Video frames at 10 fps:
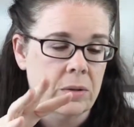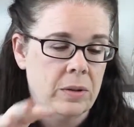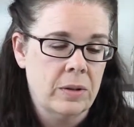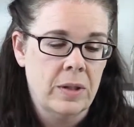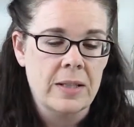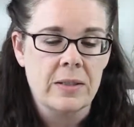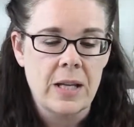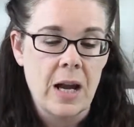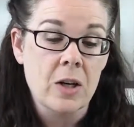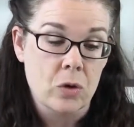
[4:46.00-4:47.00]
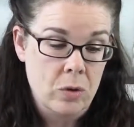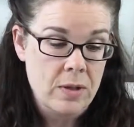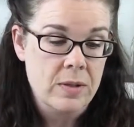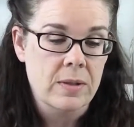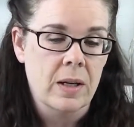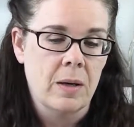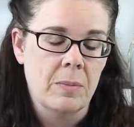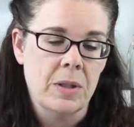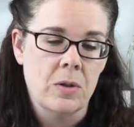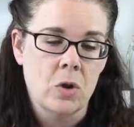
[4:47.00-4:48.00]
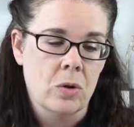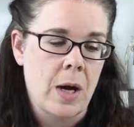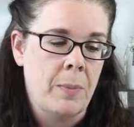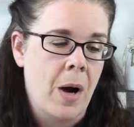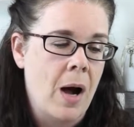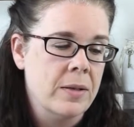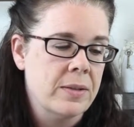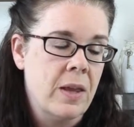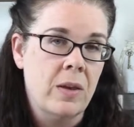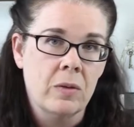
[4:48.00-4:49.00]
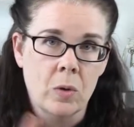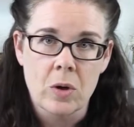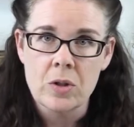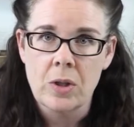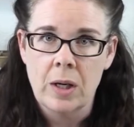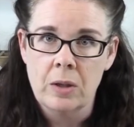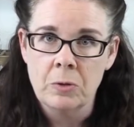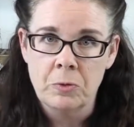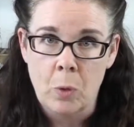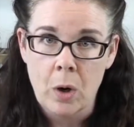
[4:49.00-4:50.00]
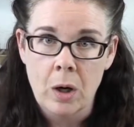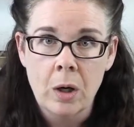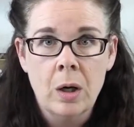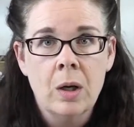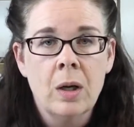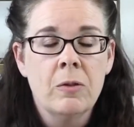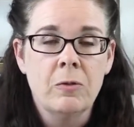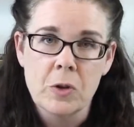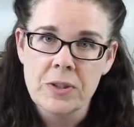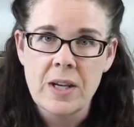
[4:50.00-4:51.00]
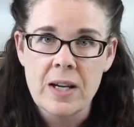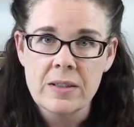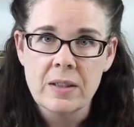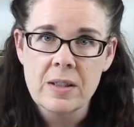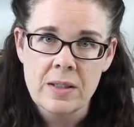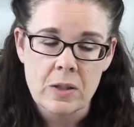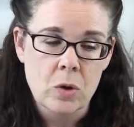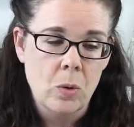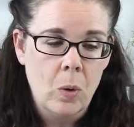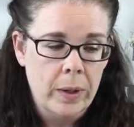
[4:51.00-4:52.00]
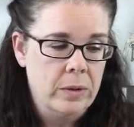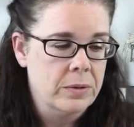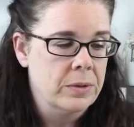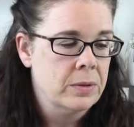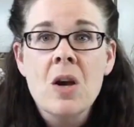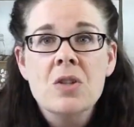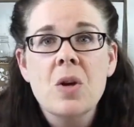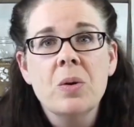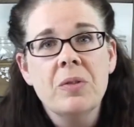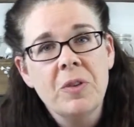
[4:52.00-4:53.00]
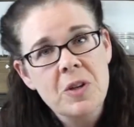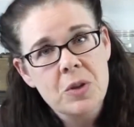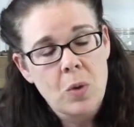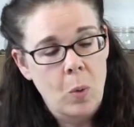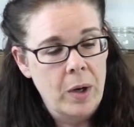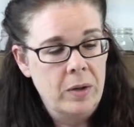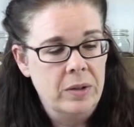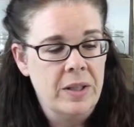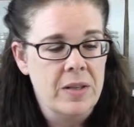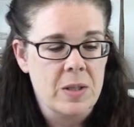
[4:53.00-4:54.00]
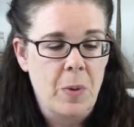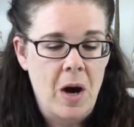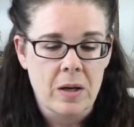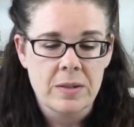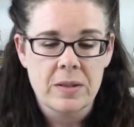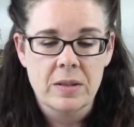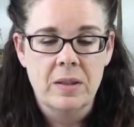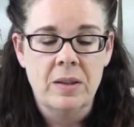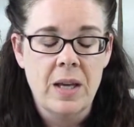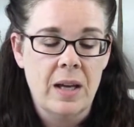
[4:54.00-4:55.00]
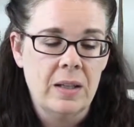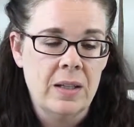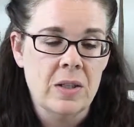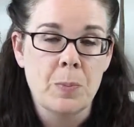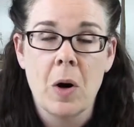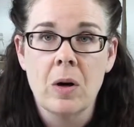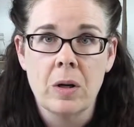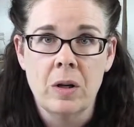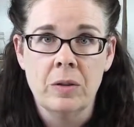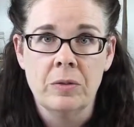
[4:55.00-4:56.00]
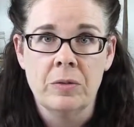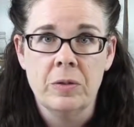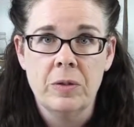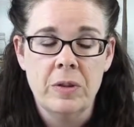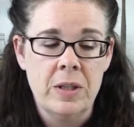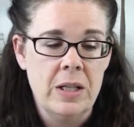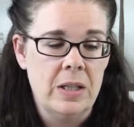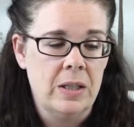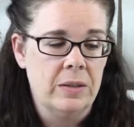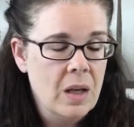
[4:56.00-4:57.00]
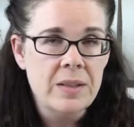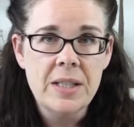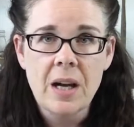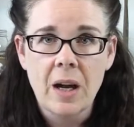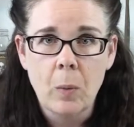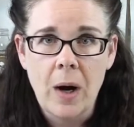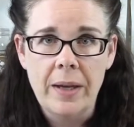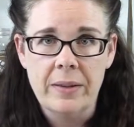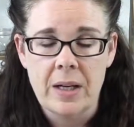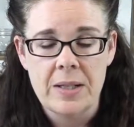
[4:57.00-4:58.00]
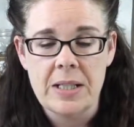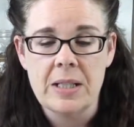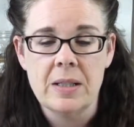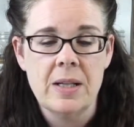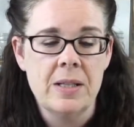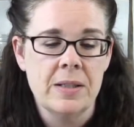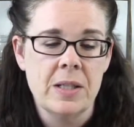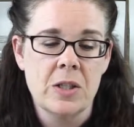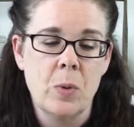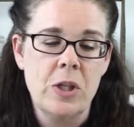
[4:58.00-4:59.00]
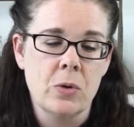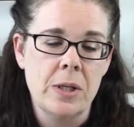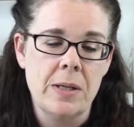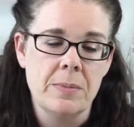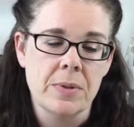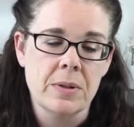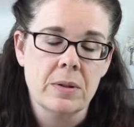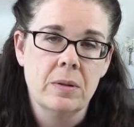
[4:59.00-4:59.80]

that's the extras that come in the July box. And then, of course, you get your 4 full-size essential oils. So the first oil in this box that is part of the DIY that I did is the Sweet Dreams